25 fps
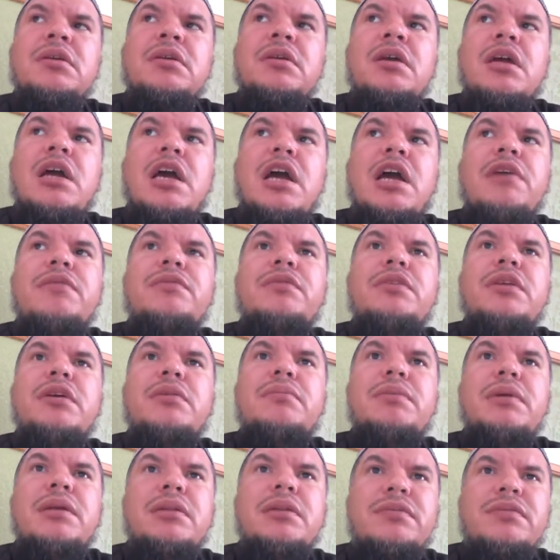have their
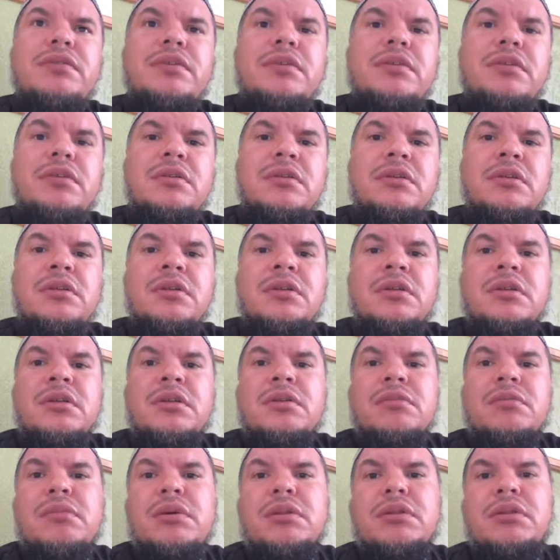benefit,
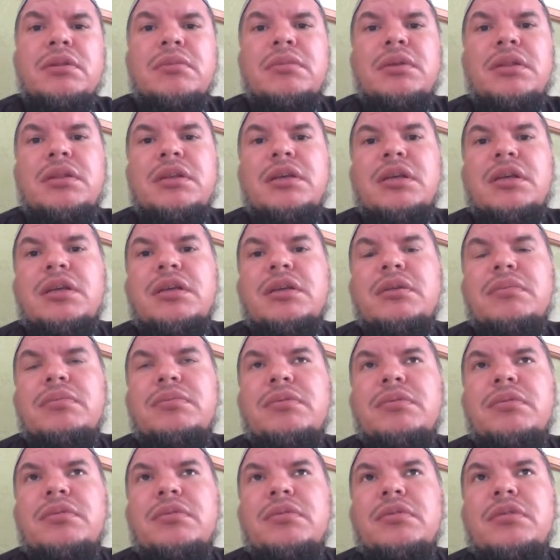but the madhahib
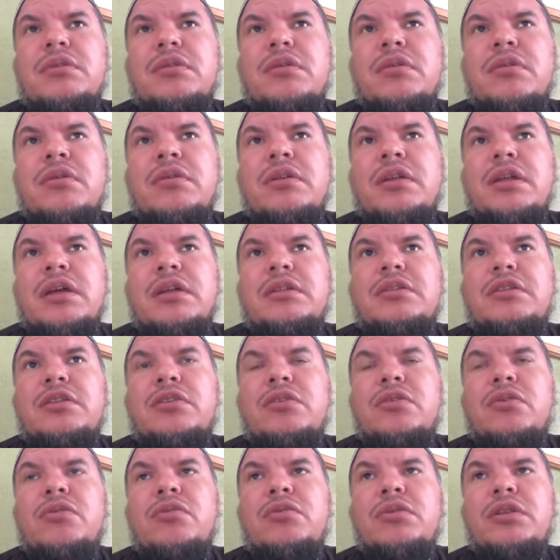are not the
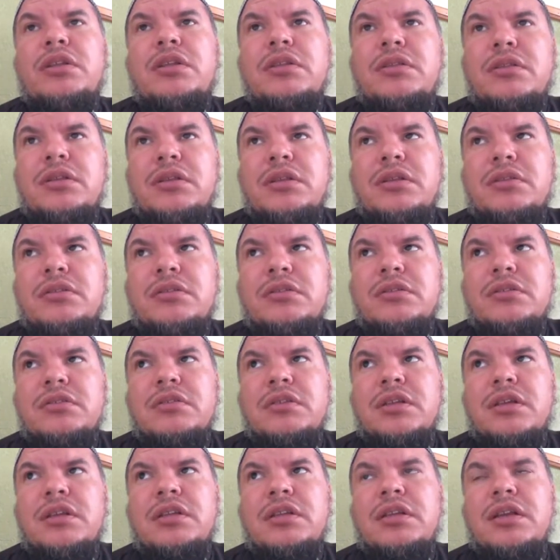only thing to
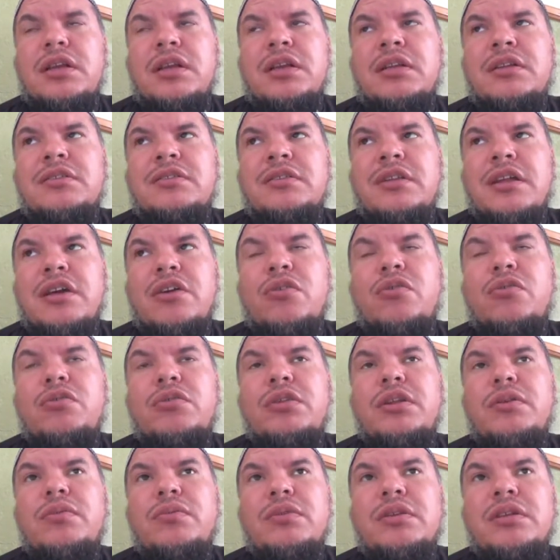study, and there's not
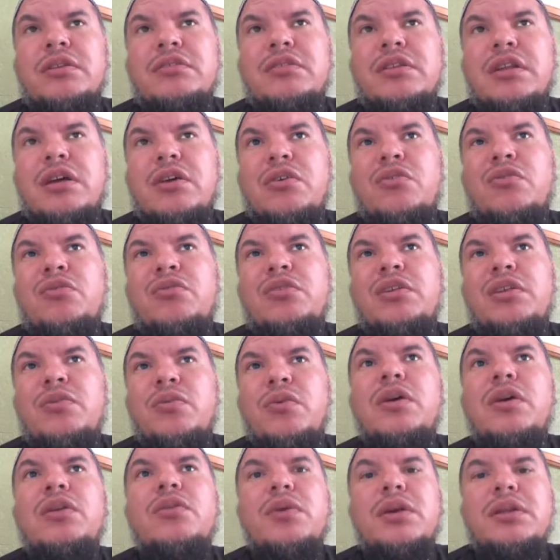only
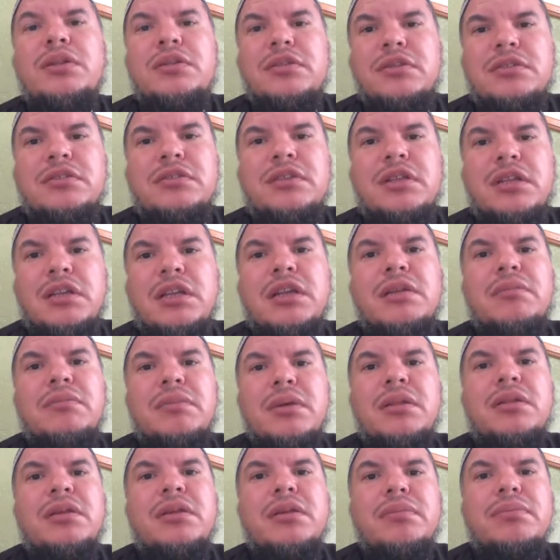one way to study a
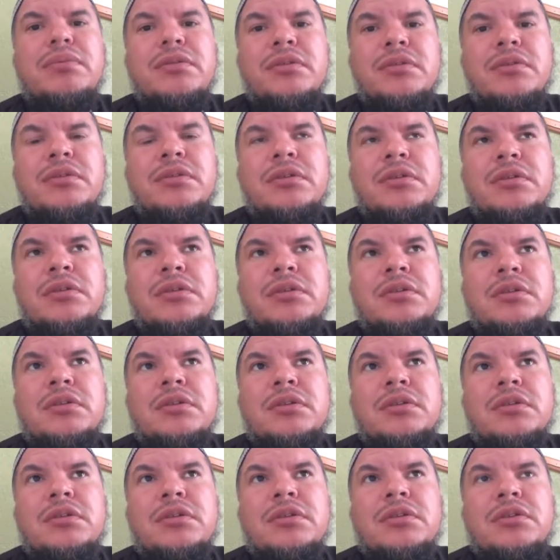madhab.
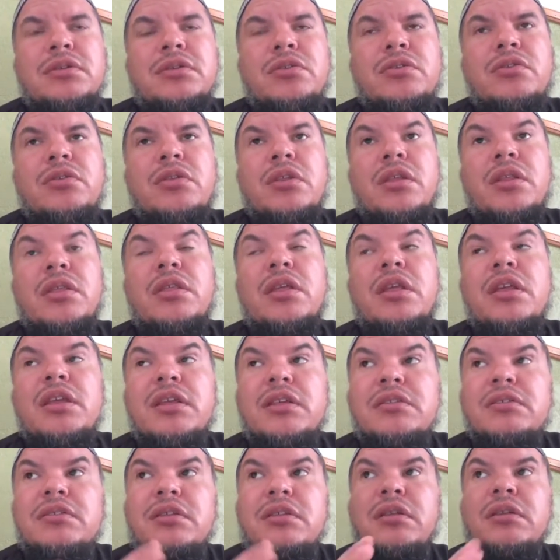The thing
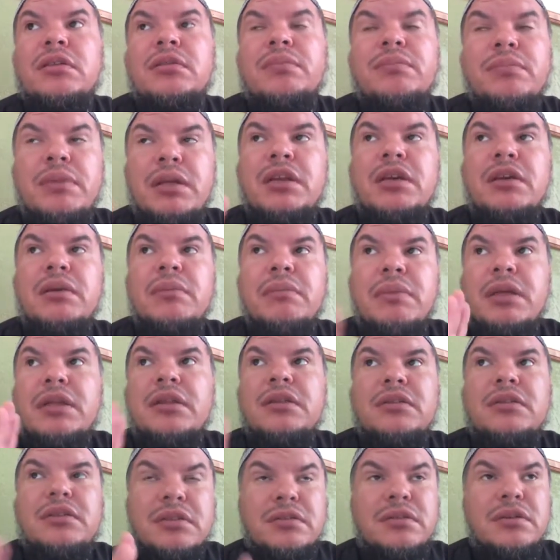is to be
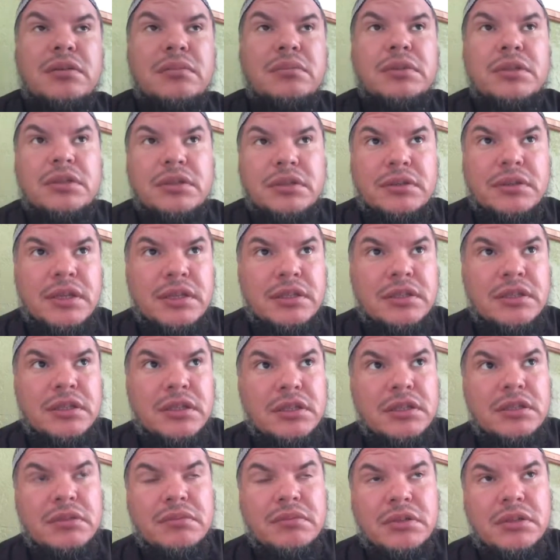committed to something at the
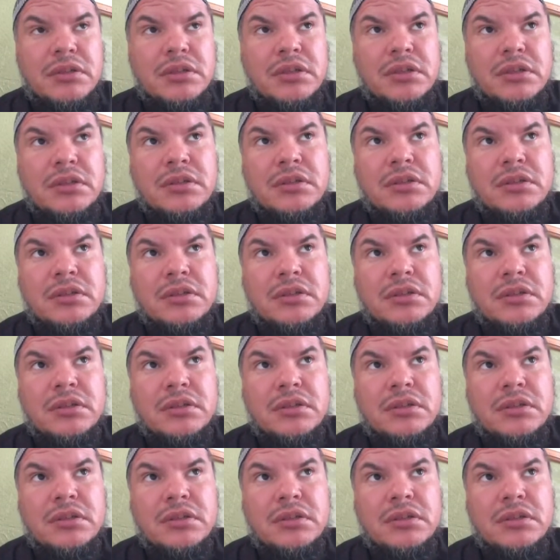end of the day.